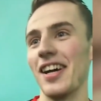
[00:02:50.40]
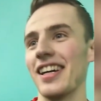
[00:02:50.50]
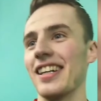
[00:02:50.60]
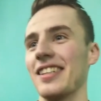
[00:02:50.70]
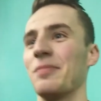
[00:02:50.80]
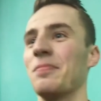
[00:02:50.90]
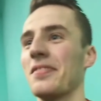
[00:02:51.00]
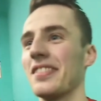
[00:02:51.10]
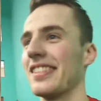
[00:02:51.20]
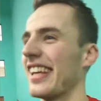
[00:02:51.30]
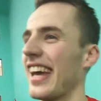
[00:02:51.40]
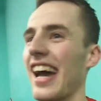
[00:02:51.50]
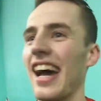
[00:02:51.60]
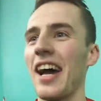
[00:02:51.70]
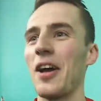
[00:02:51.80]

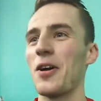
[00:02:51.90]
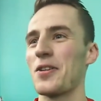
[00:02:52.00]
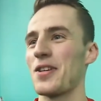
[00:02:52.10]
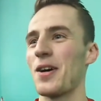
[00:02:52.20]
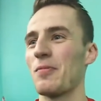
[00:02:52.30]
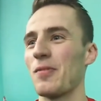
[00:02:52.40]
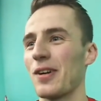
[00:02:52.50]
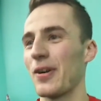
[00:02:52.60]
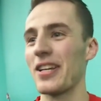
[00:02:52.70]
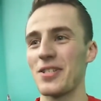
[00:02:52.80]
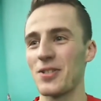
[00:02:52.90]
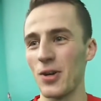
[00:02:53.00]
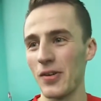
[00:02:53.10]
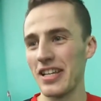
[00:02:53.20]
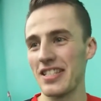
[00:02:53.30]
I heard some crazy
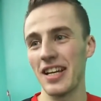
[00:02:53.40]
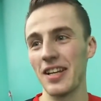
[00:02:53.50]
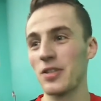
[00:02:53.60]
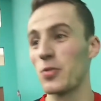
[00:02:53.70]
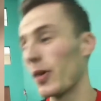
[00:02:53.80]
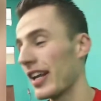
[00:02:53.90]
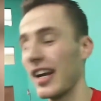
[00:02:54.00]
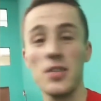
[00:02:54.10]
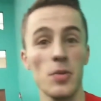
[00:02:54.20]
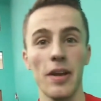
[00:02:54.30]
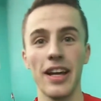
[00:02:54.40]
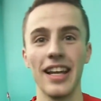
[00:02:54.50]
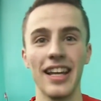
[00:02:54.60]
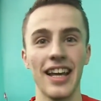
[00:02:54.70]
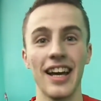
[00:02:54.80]
stories that it is really nice to play in
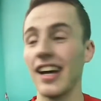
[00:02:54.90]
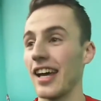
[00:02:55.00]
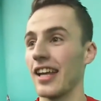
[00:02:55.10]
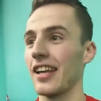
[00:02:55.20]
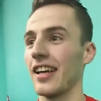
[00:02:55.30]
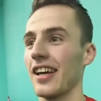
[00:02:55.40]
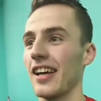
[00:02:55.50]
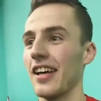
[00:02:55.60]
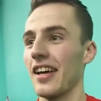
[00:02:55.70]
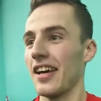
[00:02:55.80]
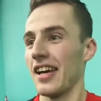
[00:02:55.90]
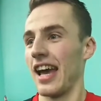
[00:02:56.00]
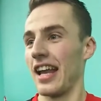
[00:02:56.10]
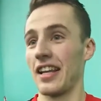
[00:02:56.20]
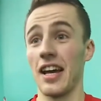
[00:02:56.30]
India and
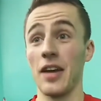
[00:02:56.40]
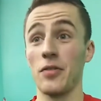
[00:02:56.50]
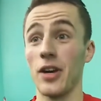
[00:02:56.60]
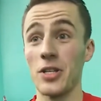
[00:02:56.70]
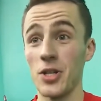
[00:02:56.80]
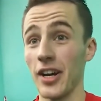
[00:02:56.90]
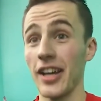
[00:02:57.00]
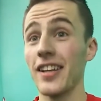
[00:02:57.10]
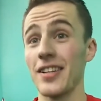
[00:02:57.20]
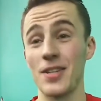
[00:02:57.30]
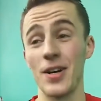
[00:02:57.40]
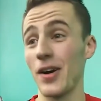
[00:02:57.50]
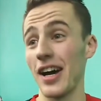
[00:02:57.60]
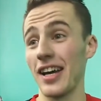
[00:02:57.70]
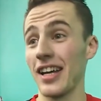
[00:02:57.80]
that I have to enjoy it. So
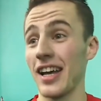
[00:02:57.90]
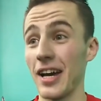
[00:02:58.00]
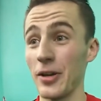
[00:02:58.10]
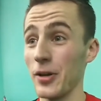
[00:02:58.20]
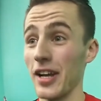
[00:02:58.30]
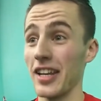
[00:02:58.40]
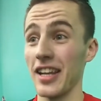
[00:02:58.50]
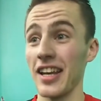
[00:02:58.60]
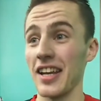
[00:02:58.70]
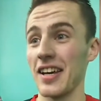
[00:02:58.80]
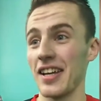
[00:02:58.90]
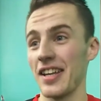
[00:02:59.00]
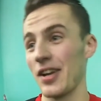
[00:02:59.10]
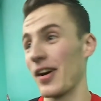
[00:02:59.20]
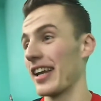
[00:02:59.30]
I do that and
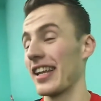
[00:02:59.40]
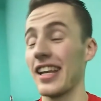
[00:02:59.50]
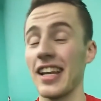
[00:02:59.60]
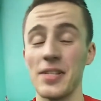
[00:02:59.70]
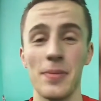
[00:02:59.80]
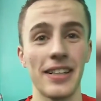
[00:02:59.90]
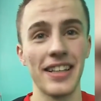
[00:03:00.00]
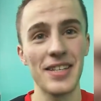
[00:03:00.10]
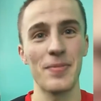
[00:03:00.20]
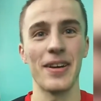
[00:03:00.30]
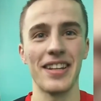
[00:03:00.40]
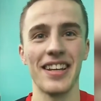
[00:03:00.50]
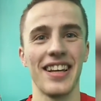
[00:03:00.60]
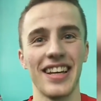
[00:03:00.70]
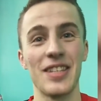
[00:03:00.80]
no, I didn't expect this, but